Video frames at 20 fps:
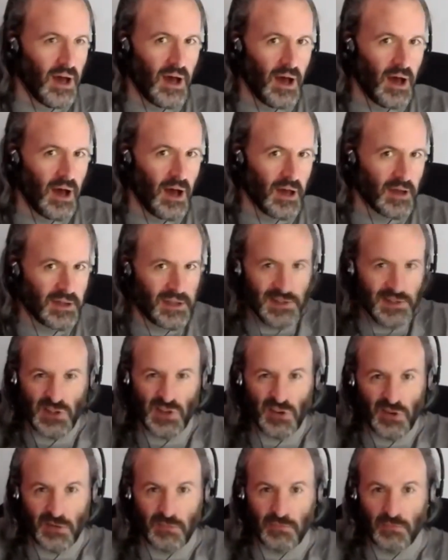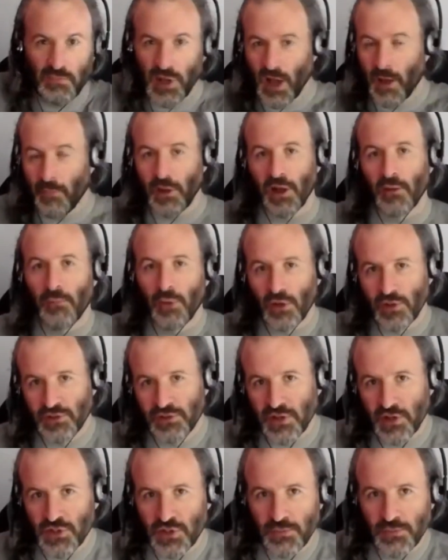consider becoming a
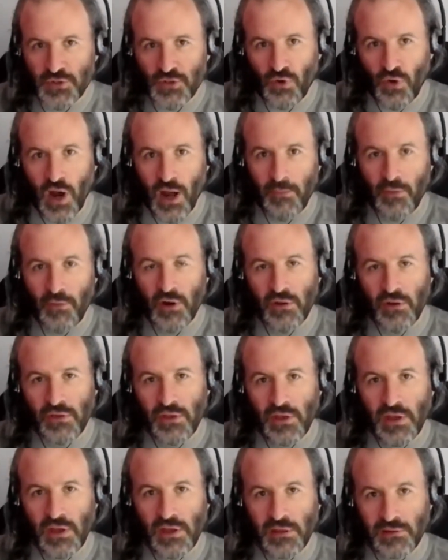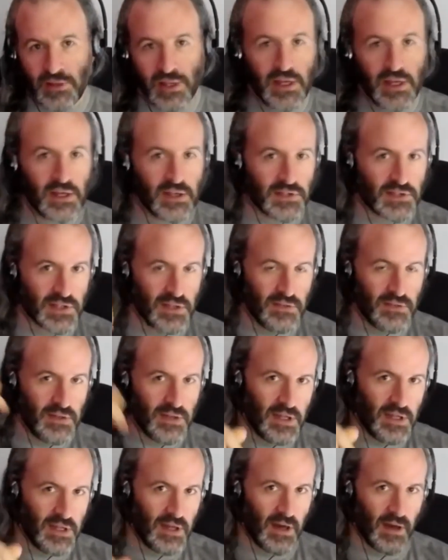mulleteer subscriber. The link is in
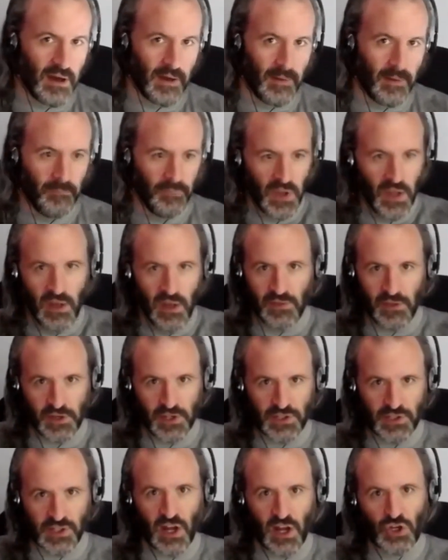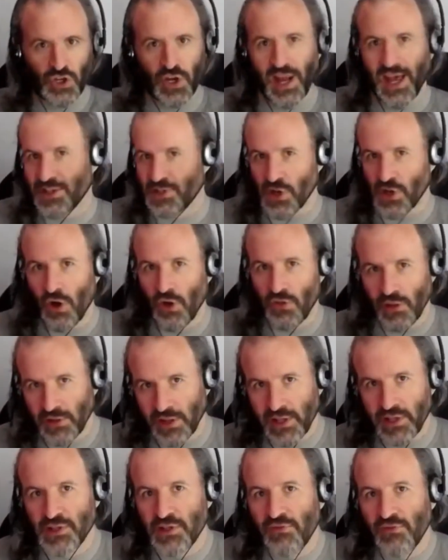the discussion, has all the
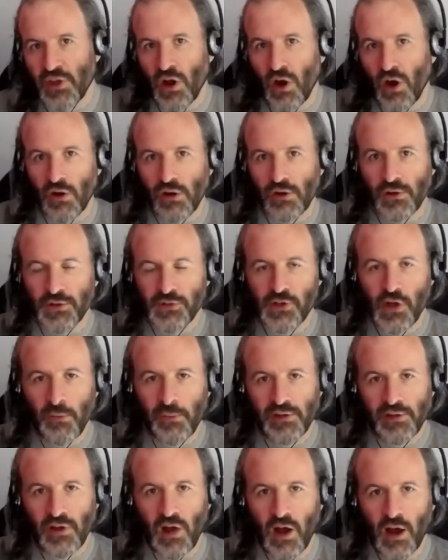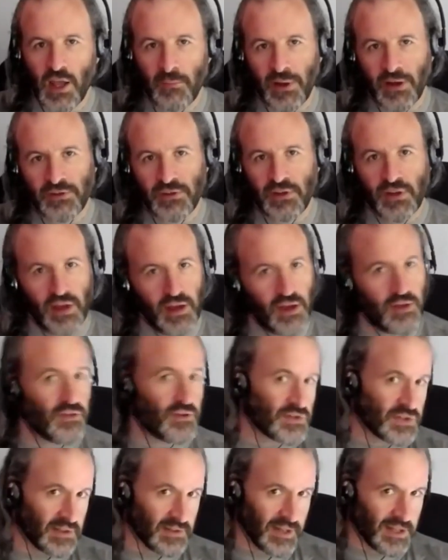links of the articles I'll be talking about today, and there's a
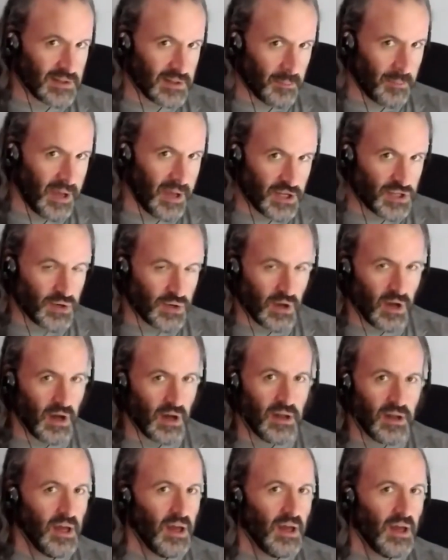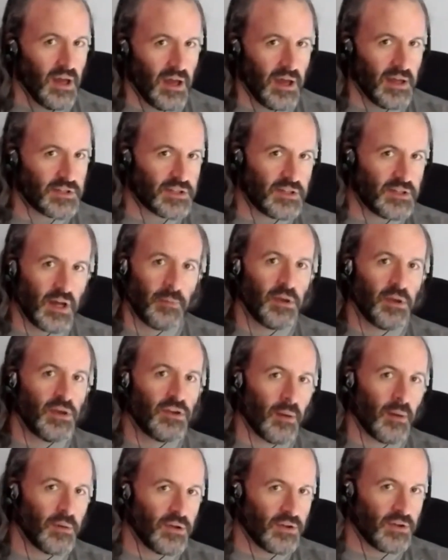link to Patreon. It's
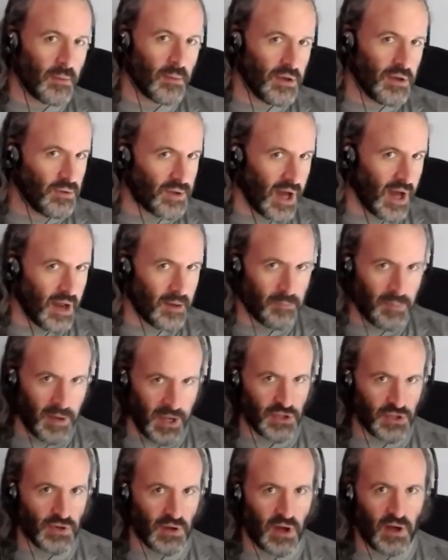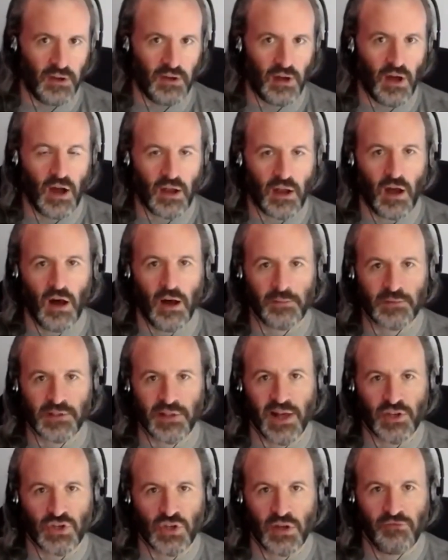
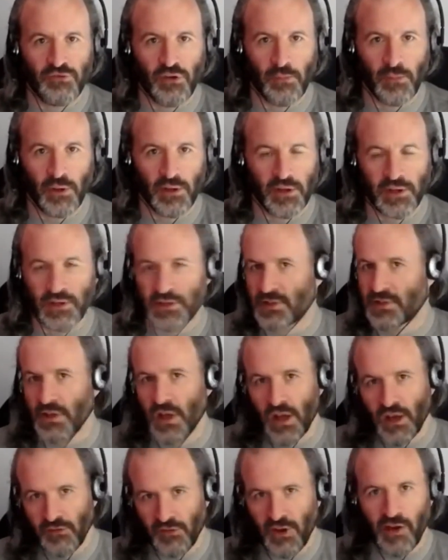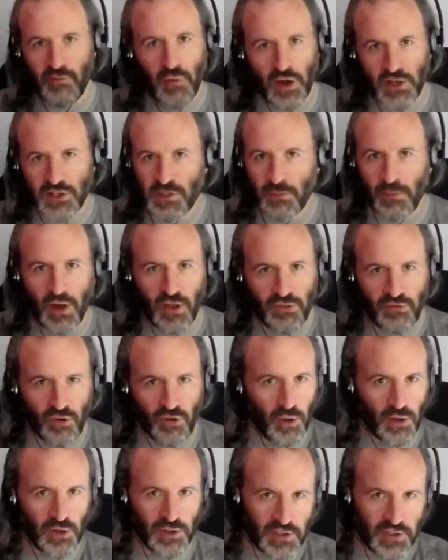www.patreon.com/infomullet. It's $5 a month for a
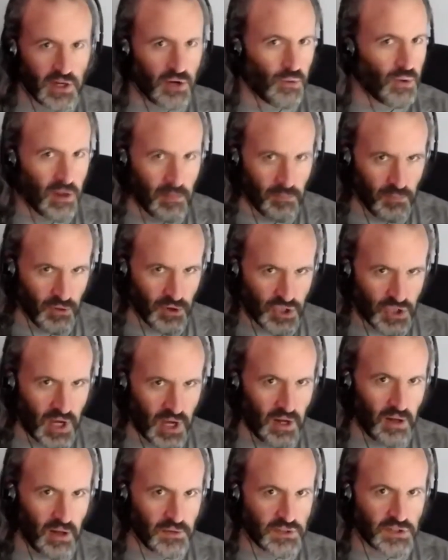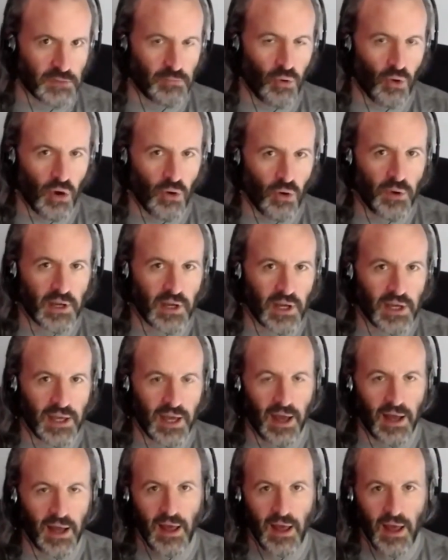mulleteer. We appreciate all the support we can
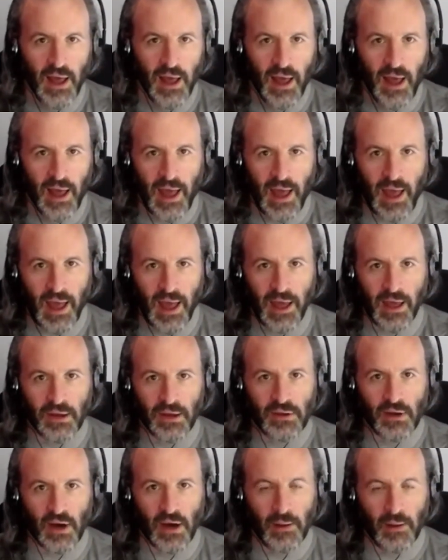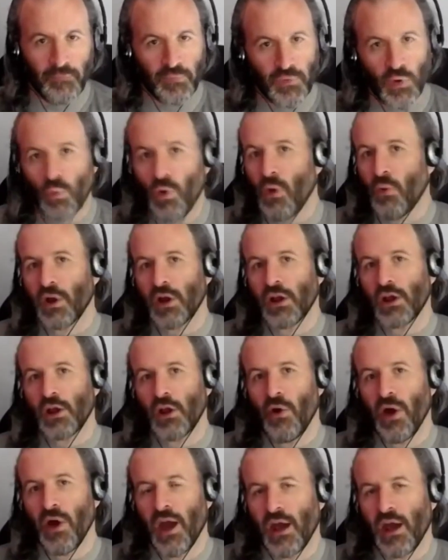get. And what we're going to go
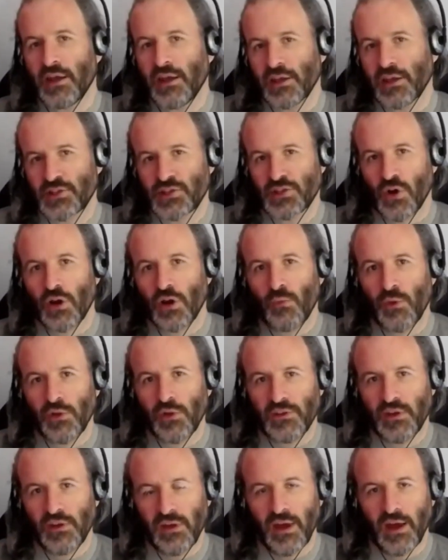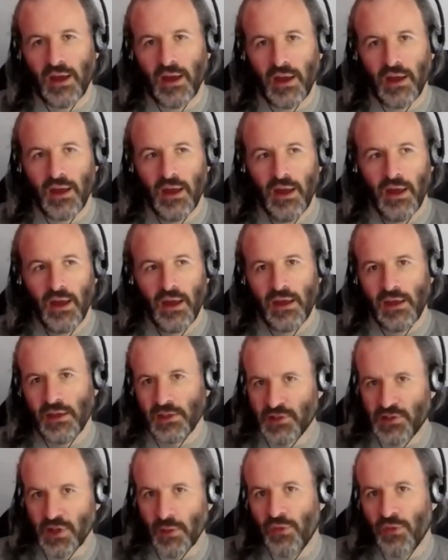ahead and get started with today is
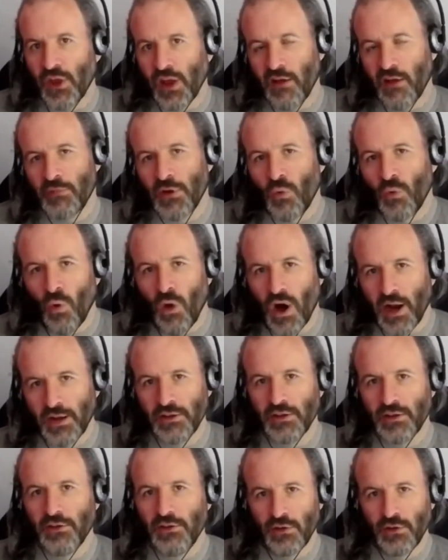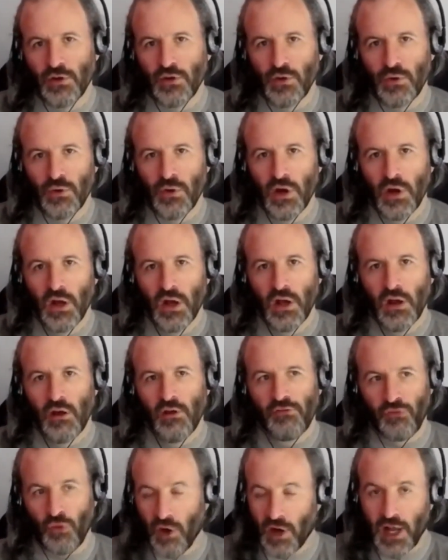something I've been wanting to do
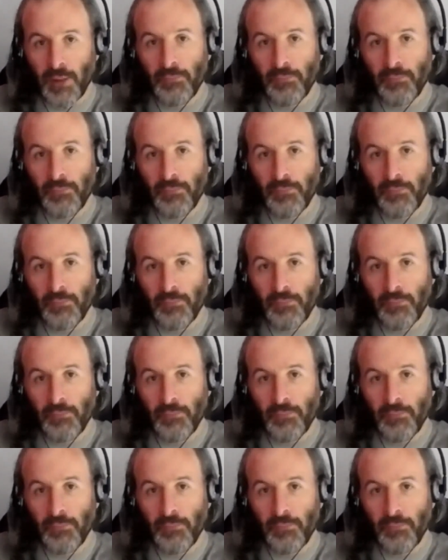for a couple